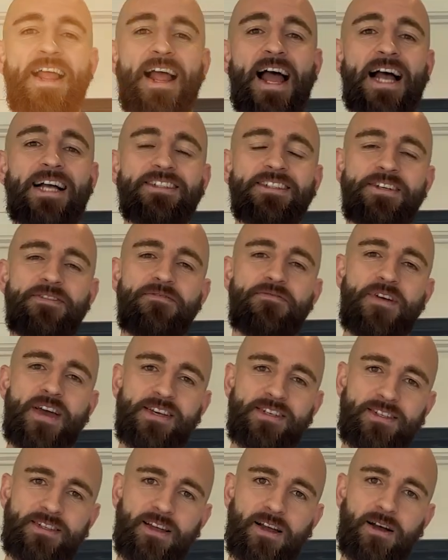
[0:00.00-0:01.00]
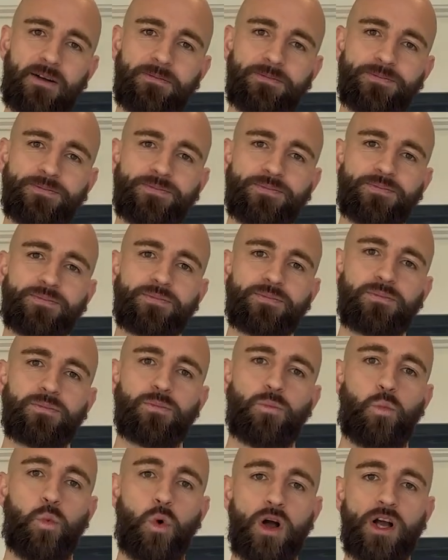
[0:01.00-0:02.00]
As an investor
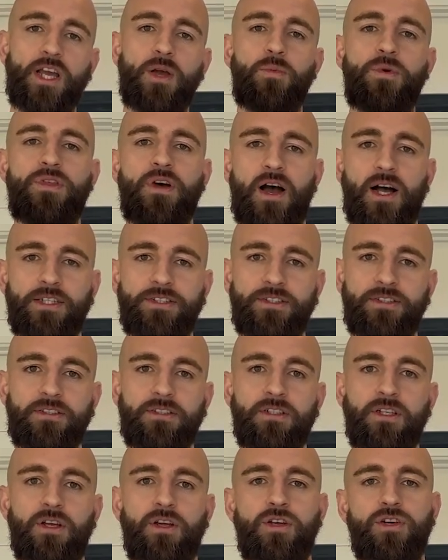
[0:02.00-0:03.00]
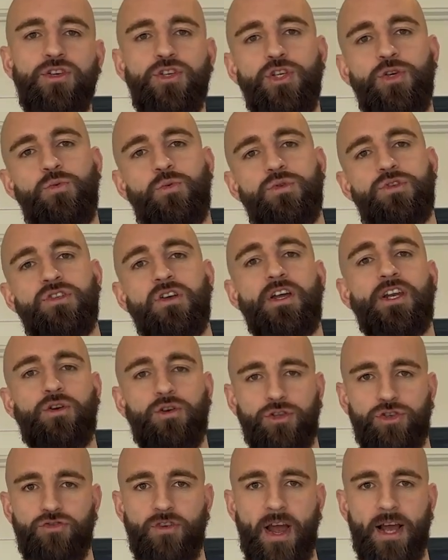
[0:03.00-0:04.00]
working with us, you will sign a
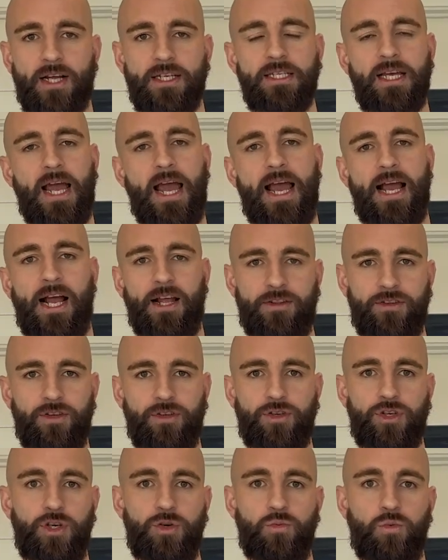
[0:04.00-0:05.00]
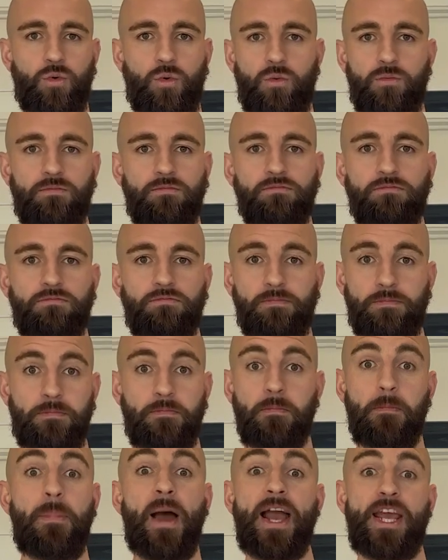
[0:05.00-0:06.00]
contract and you will
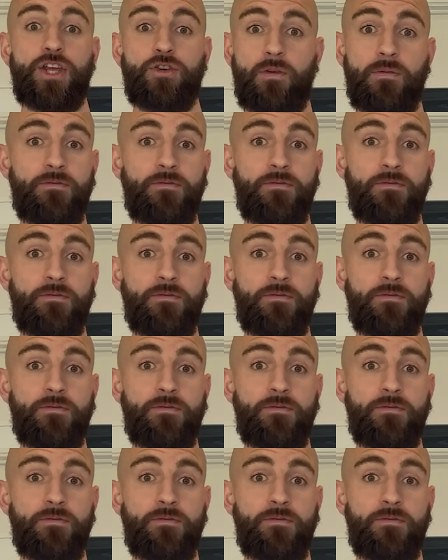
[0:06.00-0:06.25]
pay your